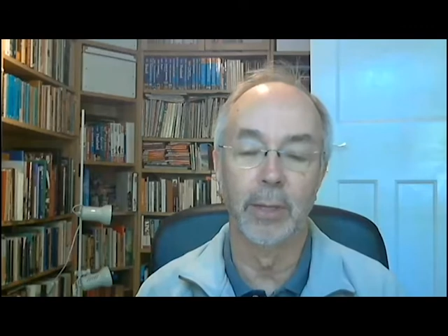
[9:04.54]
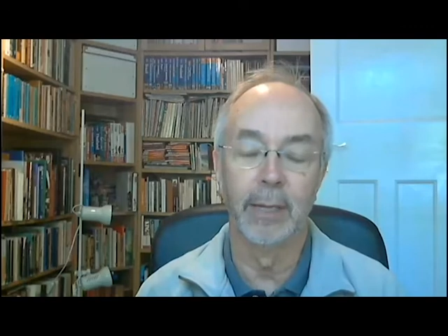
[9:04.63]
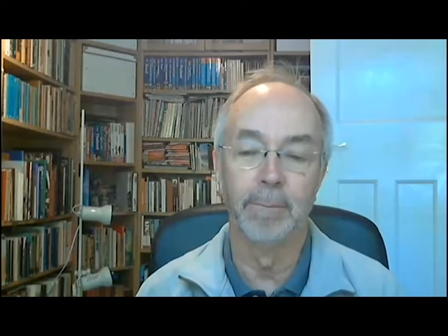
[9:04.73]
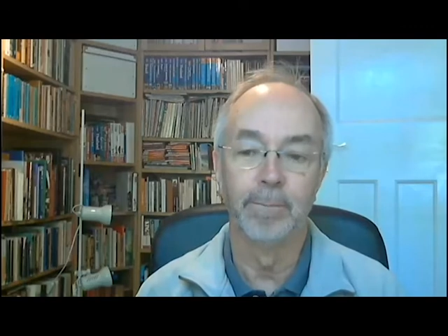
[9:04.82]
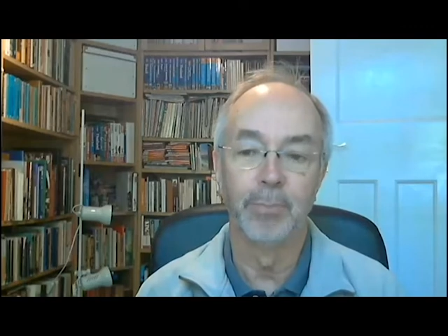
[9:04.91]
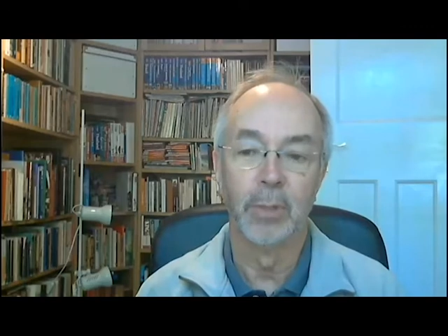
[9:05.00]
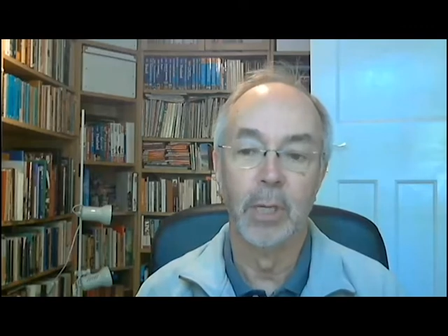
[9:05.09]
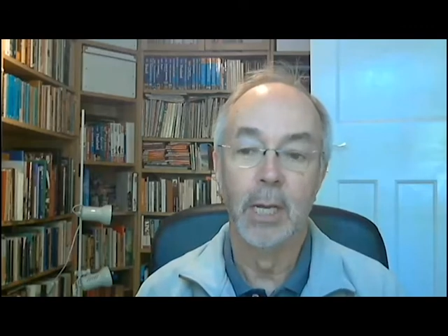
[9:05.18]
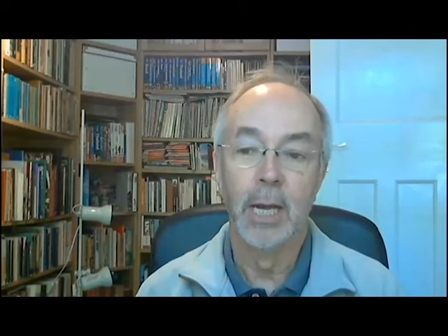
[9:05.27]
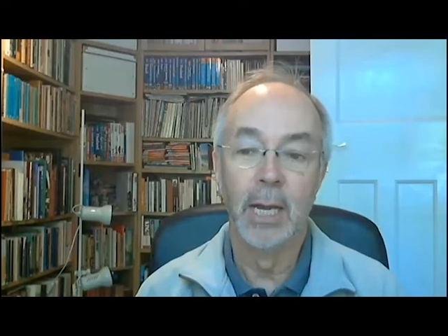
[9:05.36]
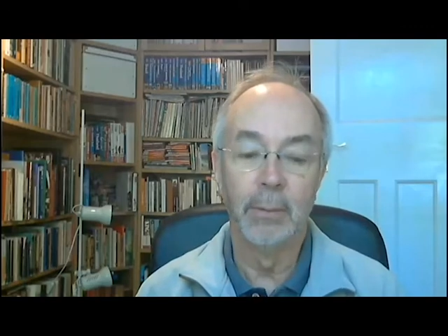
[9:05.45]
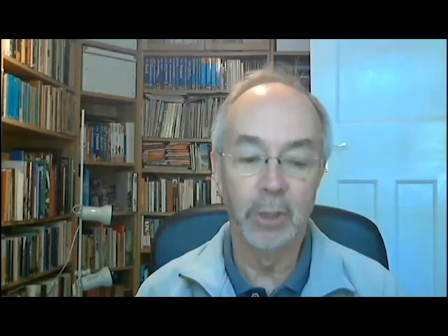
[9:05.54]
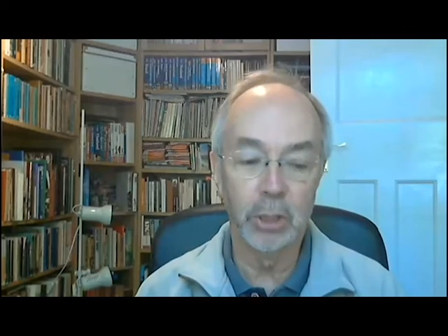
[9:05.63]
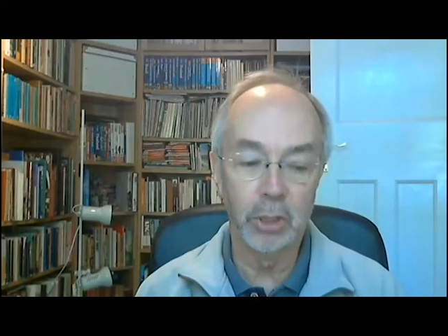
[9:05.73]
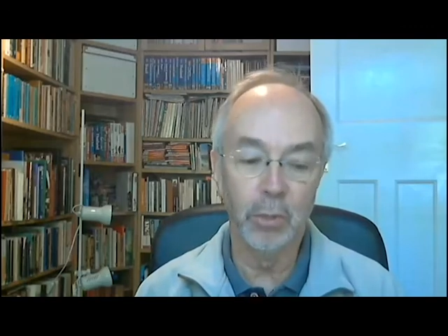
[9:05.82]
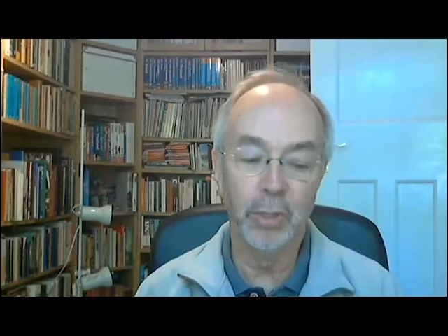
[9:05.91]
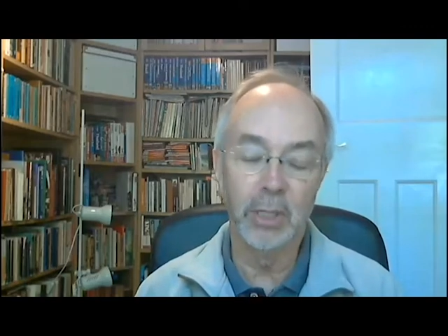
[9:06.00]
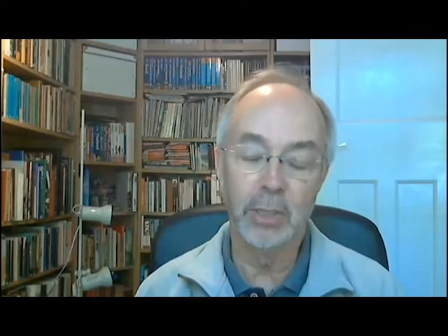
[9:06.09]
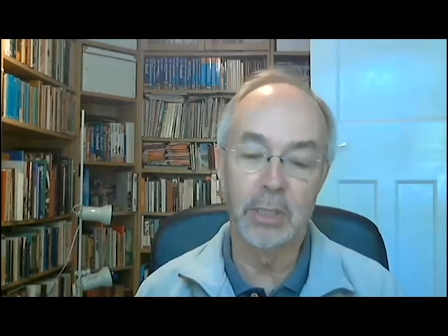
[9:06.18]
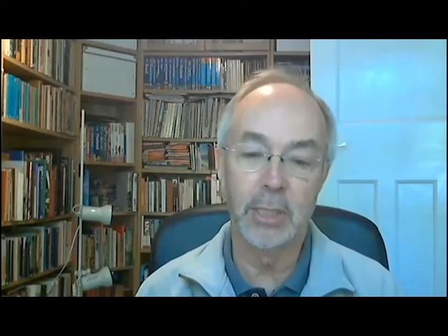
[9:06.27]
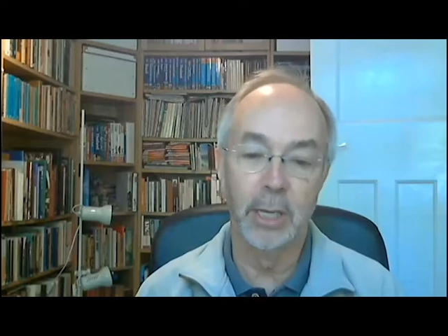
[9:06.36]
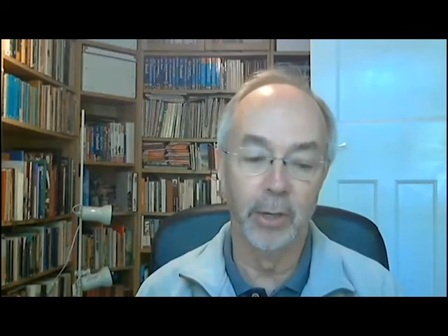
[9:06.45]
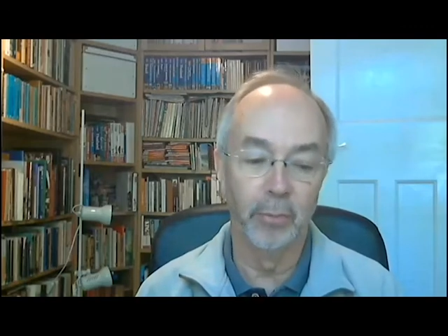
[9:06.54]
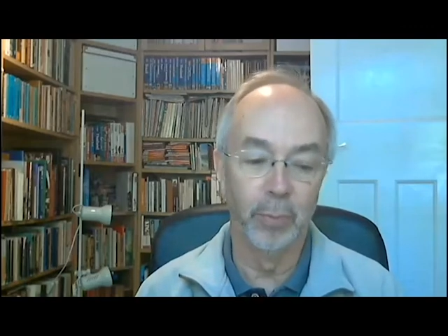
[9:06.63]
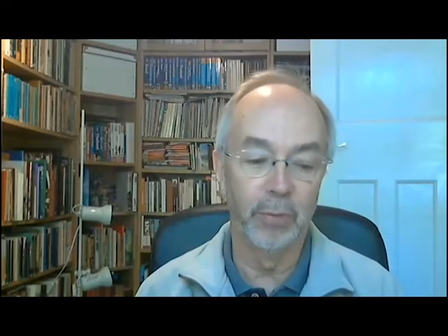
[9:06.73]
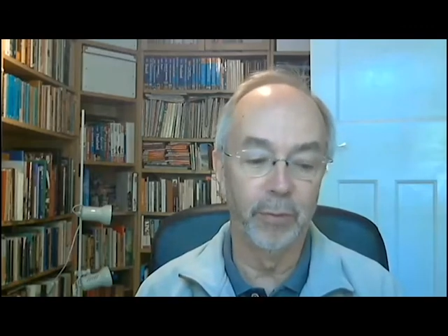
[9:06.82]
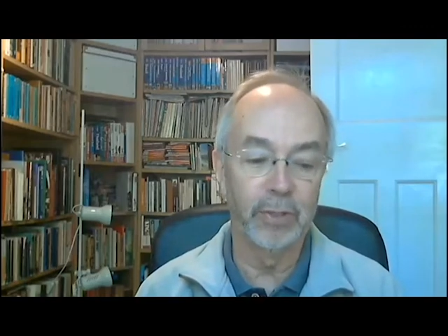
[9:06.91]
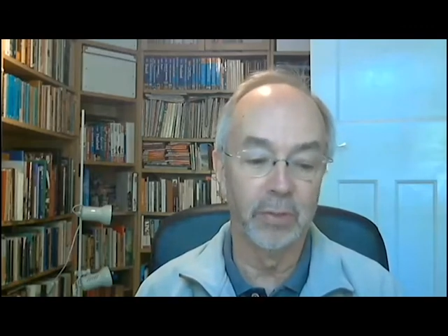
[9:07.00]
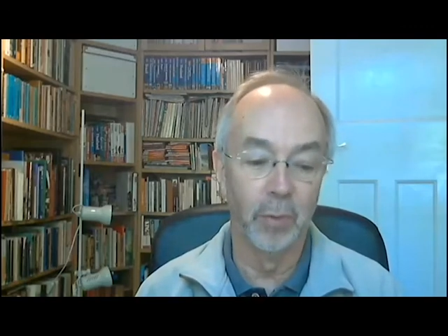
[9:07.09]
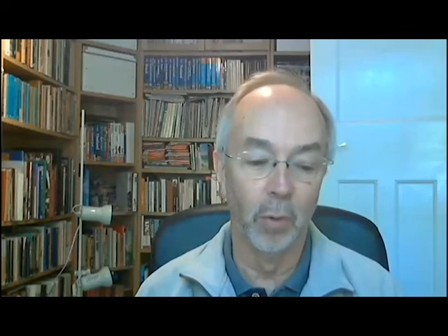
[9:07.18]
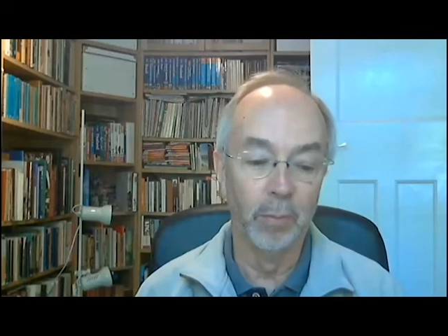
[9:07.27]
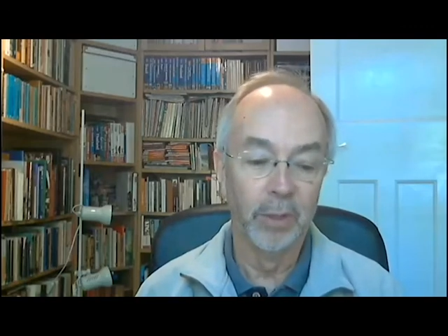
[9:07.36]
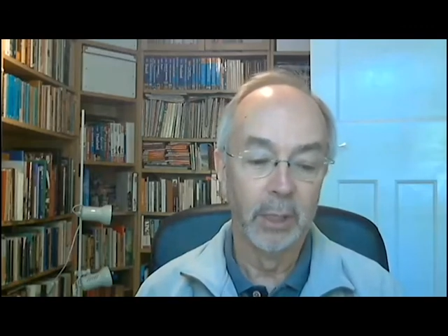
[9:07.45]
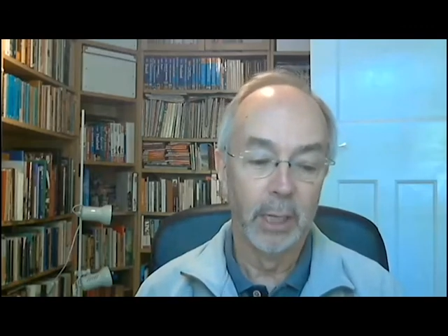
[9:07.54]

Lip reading: there. Just two things to sign off with. First of all,